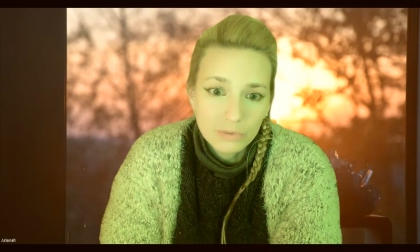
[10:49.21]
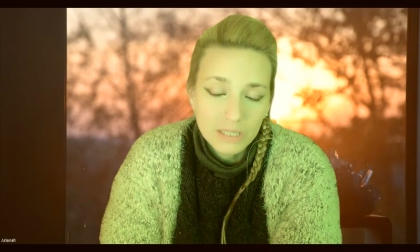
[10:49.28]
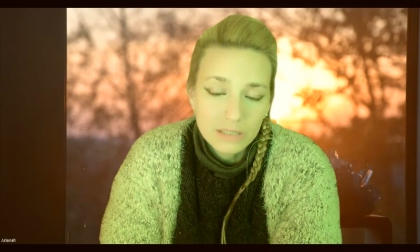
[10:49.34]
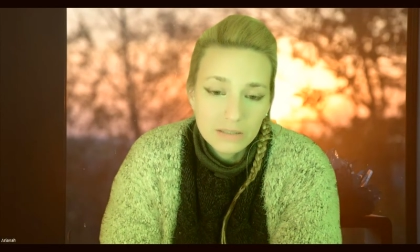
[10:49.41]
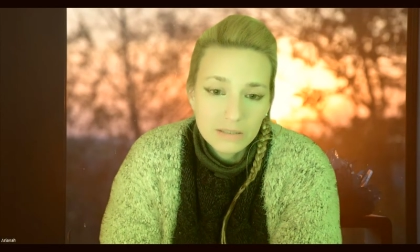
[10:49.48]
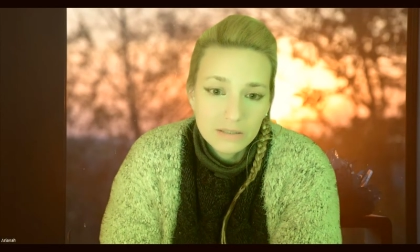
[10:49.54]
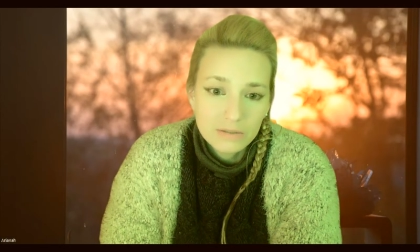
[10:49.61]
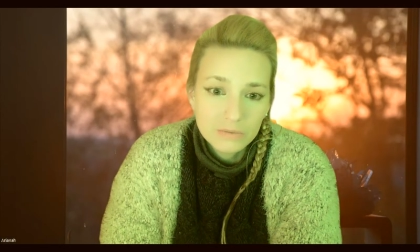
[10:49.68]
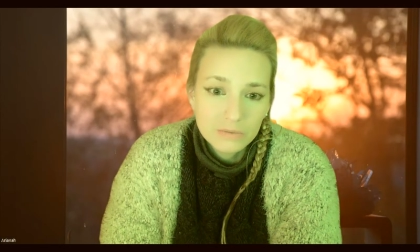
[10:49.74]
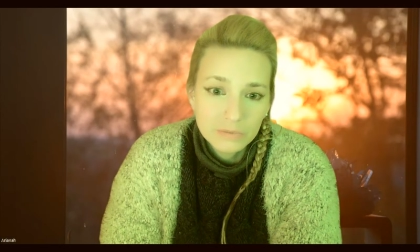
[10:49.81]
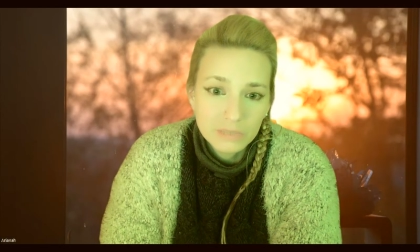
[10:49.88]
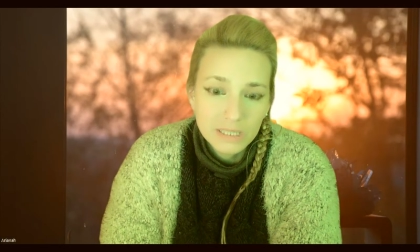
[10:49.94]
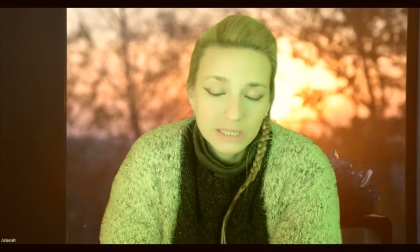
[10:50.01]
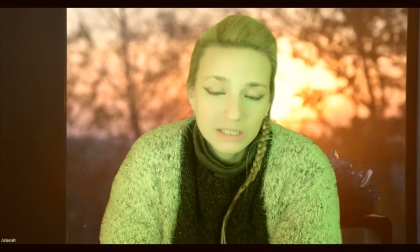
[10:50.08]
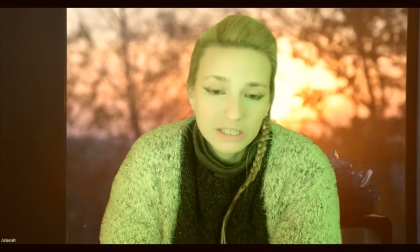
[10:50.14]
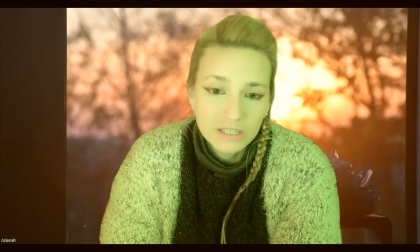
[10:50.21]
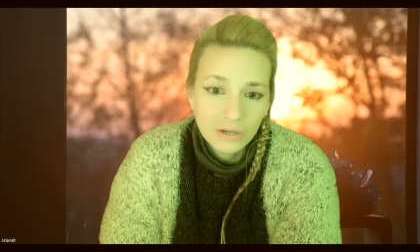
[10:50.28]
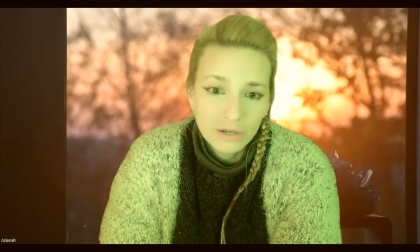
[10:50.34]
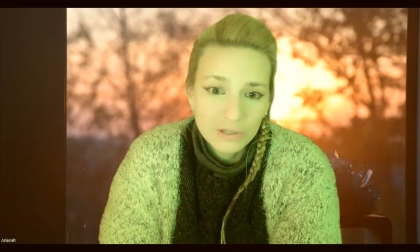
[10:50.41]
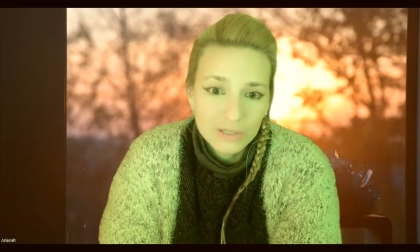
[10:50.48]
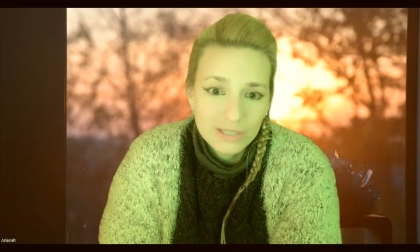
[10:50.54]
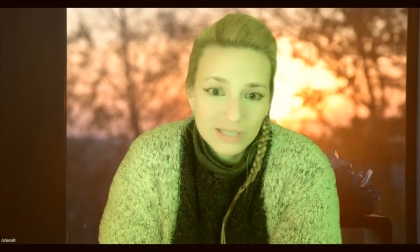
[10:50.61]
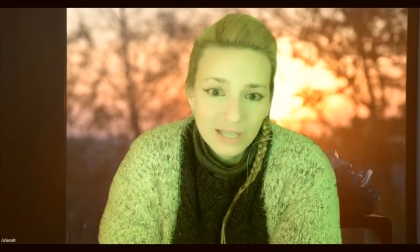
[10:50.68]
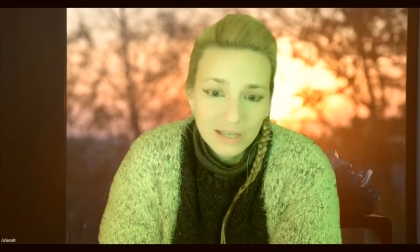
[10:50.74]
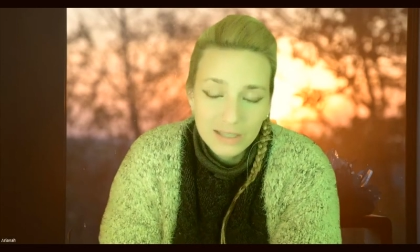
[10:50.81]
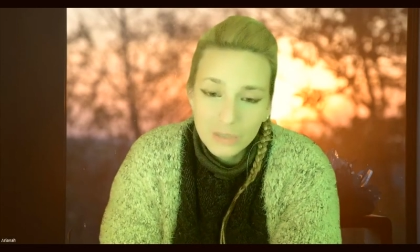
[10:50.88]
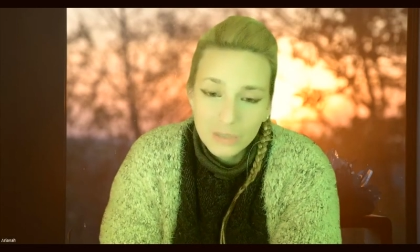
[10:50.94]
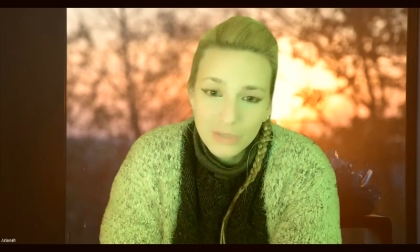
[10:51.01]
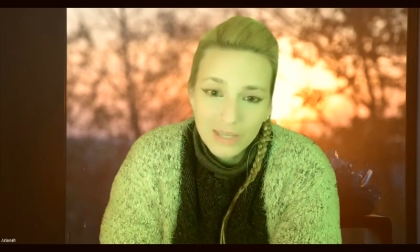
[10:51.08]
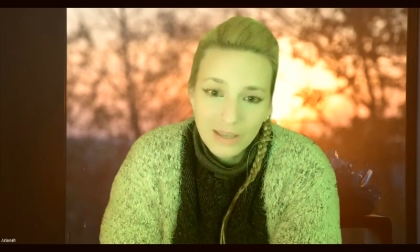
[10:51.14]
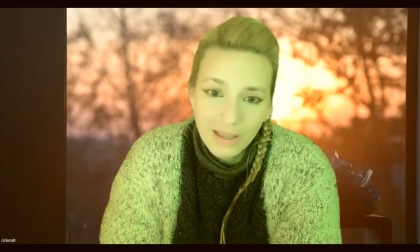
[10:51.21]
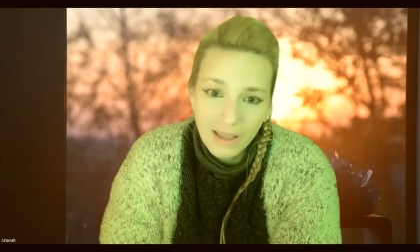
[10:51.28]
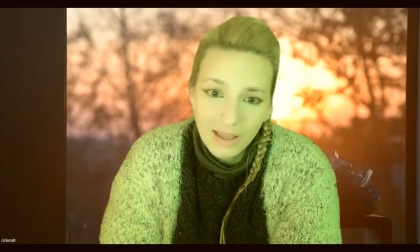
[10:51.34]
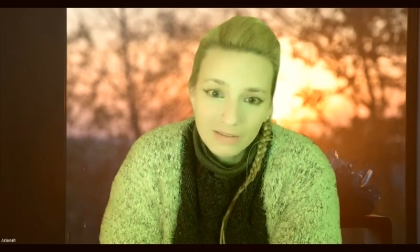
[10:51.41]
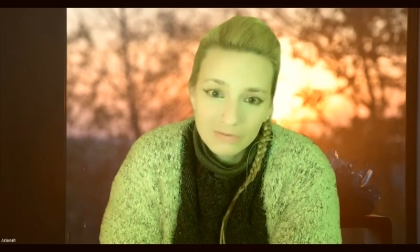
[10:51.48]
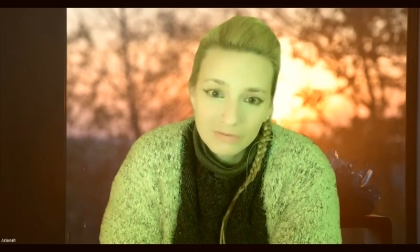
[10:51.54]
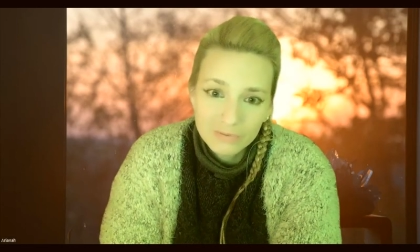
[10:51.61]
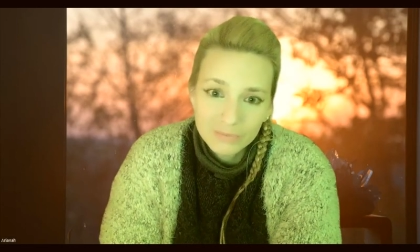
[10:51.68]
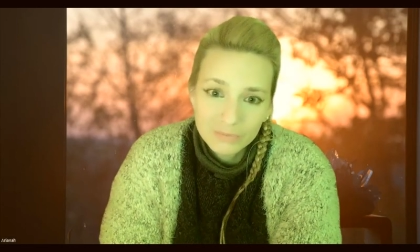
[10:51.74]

it's only the understanding we have.